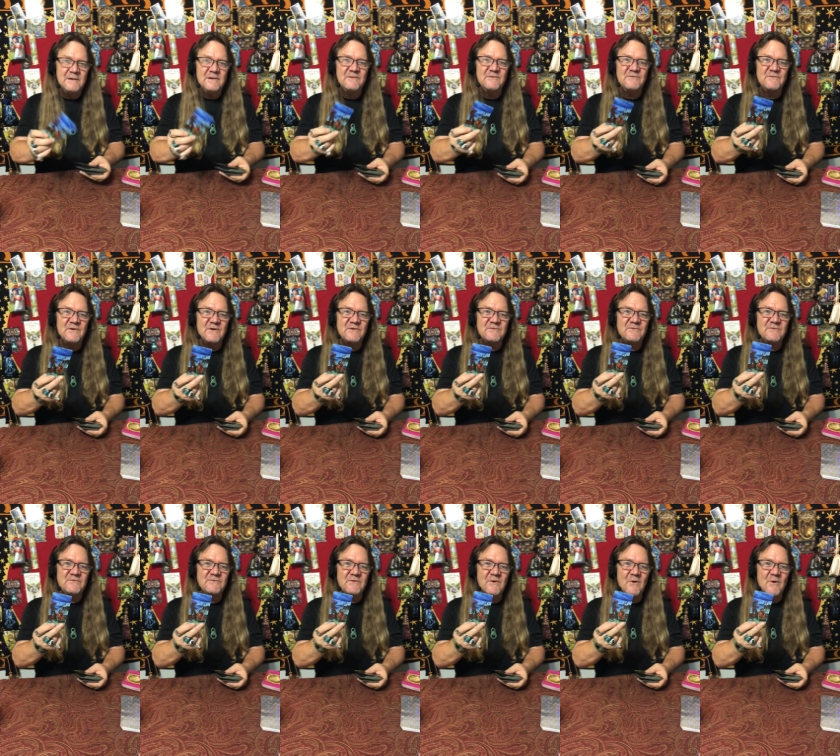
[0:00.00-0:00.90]
Six of
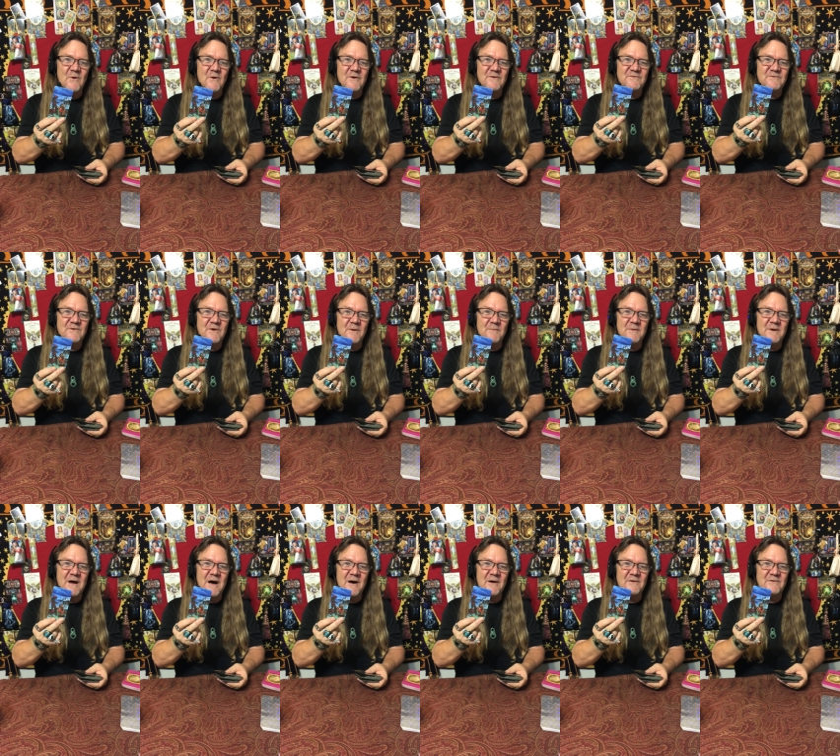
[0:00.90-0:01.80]
Swords
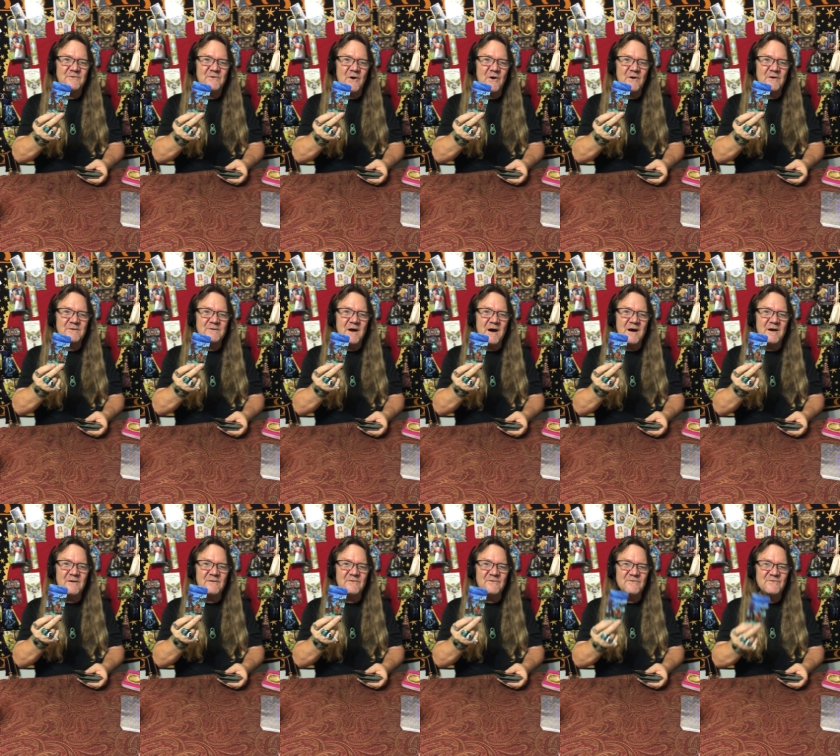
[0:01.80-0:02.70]
coming out of Dark
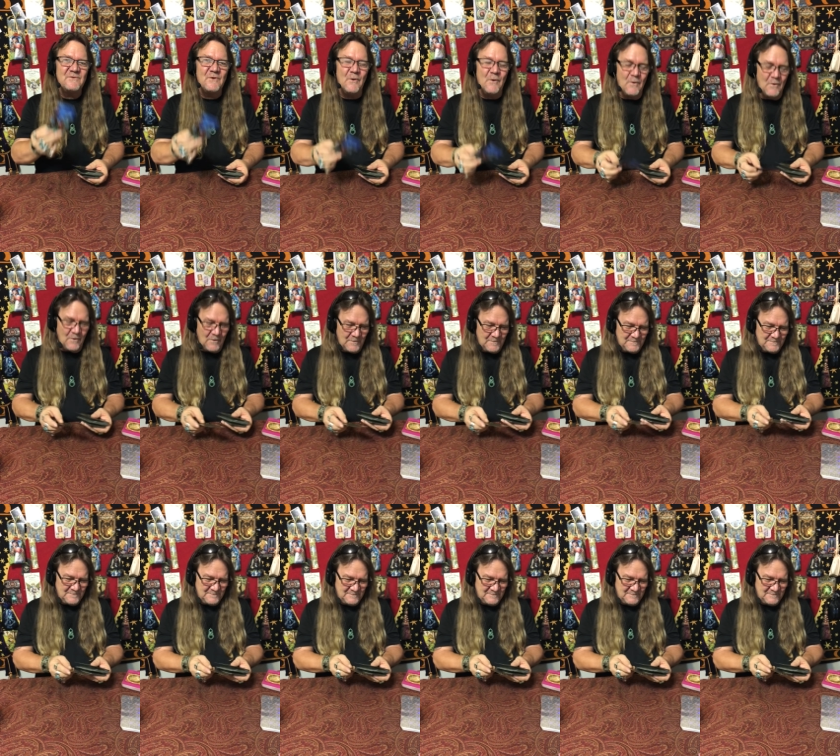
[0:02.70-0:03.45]
Night of the Soul.